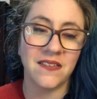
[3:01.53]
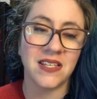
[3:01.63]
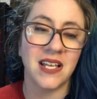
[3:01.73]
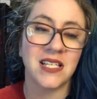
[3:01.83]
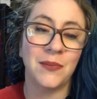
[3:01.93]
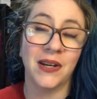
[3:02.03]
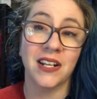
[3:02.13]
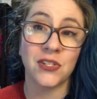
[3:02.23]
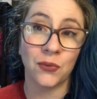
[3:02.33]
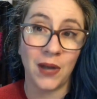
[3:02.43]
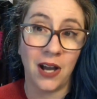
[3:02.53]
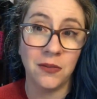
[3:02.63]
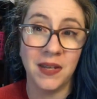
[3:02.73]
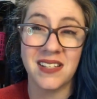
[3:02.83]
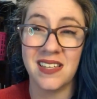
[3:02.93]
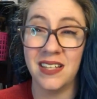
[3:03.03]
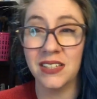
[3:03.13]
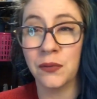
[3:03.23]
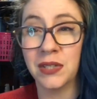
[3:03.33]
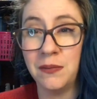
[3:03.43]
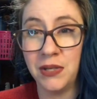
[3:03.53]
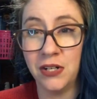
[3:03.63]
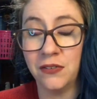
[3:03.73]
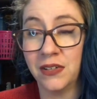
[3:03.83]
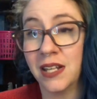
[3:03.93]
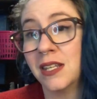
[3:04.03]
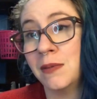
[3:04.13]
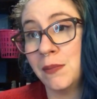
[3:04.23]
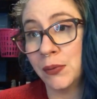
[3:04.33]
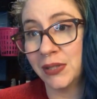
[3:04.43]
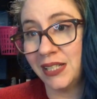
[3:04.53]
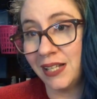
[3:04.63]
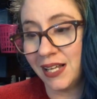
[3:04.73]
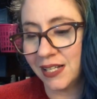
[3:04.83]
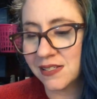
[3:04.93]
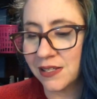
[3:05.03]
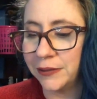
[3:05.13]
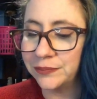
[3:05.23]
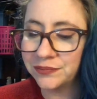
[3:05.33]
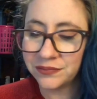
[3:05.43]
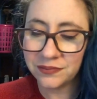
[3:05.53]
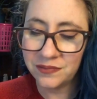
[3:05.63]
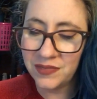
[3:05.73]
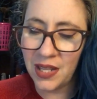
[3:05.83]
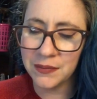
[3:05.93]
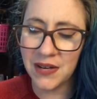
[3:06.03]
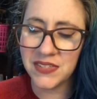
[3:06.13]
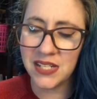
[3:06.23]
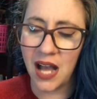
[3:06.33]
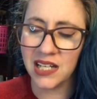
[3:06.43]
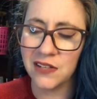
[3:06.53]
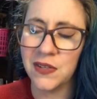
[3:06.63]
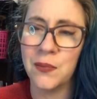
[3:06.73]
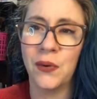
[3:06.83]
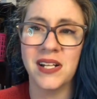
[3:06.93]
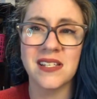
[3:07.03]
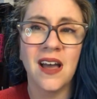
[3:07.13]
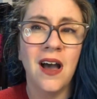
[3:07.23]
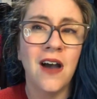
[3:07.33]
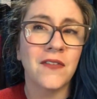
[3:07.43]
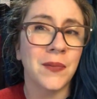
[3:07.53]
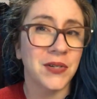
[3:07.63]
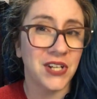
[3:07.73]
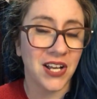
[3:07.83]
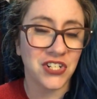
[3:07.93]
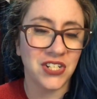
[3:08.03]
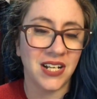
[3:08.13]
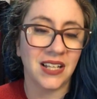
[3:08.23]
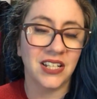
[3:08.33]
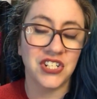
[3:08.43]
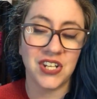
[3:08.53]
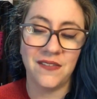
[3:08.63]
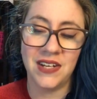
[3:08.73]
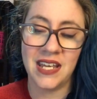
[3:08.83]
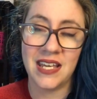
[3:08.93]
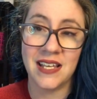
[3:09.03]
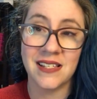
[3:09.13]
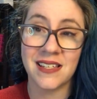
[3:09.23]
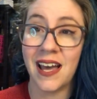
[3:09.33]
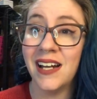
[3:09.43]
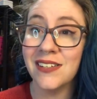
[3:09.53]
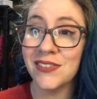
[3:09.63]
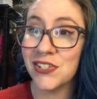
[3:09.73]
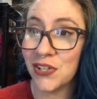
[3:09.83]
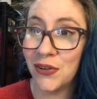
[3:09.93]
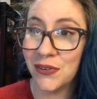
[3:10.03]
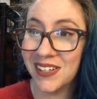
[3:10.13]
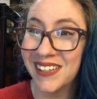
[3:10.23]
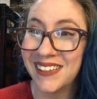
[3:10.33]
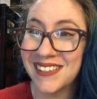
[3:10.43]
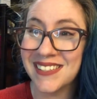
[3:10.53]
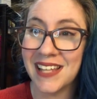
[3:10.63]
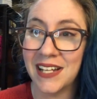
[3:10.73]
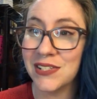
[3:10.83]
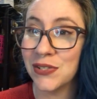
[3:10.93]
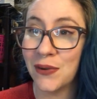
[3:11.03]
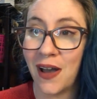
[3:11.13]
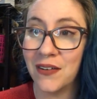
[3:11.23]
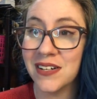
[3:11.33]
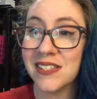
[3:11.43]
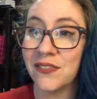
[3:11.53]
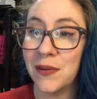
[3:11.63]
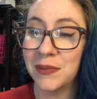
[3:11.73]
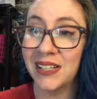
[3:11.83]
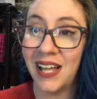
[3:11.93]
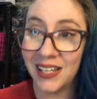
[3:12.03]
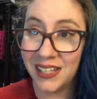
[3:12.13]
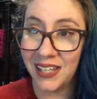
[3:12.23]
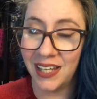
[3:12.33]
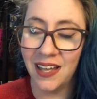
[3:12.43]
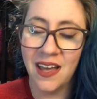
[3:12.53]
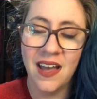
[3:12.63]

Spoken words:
of experience around me, because I think they're really beautiful and I think people really like it. So I'm gonna have to dock at a few points for projection. Longevity is kind of a joke. It's like 2 hours if I'm lucky.